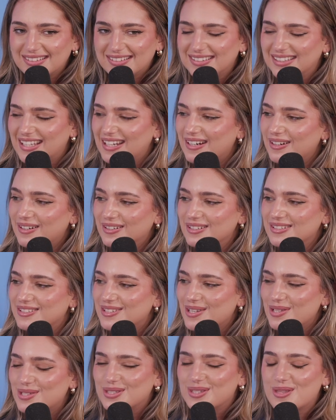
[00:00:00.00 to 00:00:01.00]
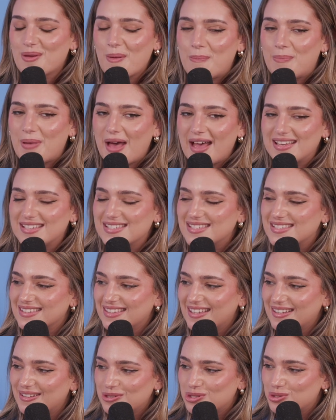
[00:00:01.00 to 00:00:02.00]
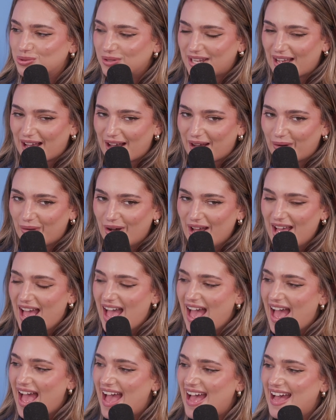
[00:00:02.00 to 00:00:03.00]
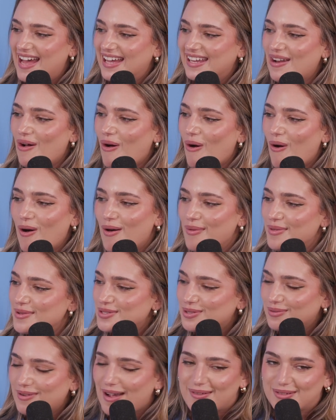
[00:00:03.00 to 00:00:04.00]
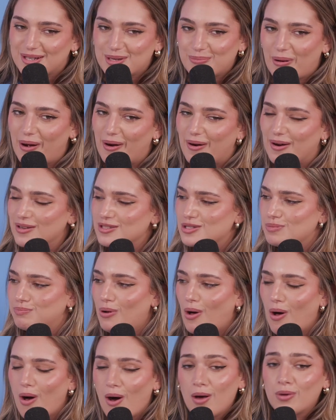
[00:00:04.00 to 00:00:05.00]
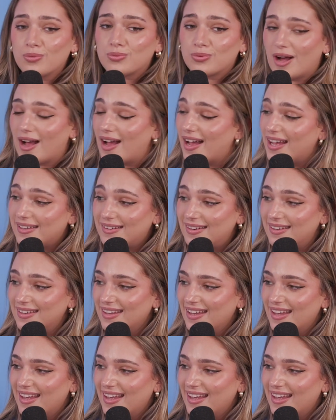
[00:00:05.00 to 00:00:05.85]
they're just the best little trio, oh, yeah. and all the surrounding parts. Paul Rudd.